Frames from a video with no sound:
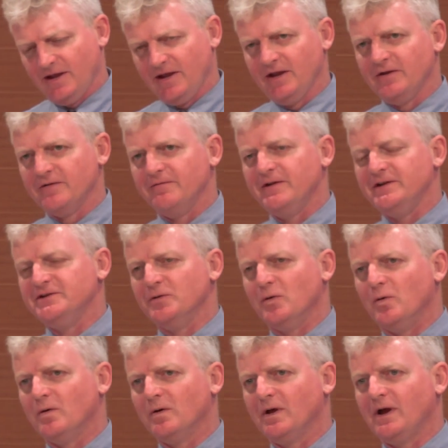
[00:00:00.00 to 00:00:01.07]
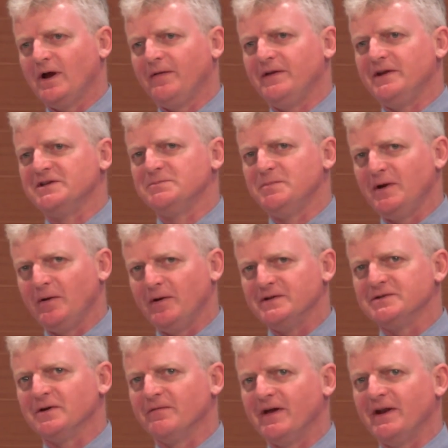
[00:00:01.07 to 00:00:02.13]
individual and the
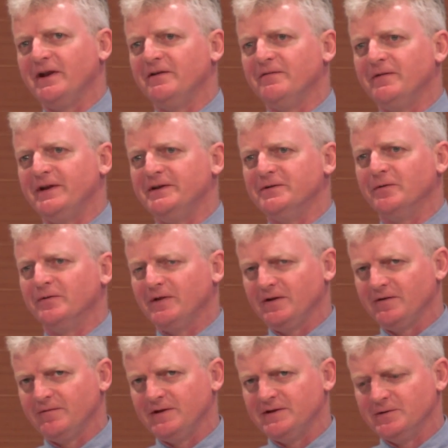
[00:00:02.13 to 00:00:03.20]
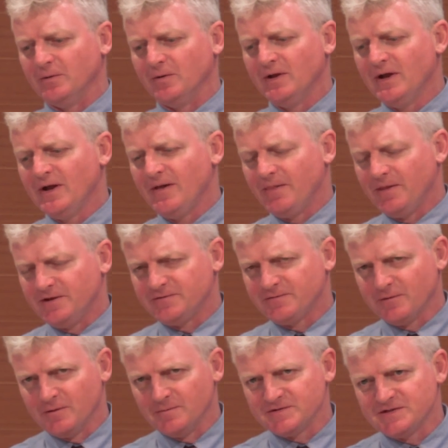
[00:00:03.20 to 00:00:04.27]
experience of that individual. These
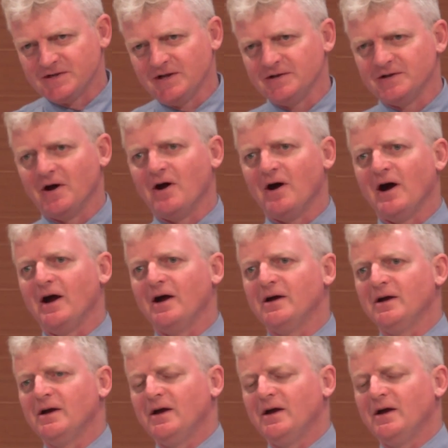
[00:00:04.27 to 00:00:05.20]
firms tend to hire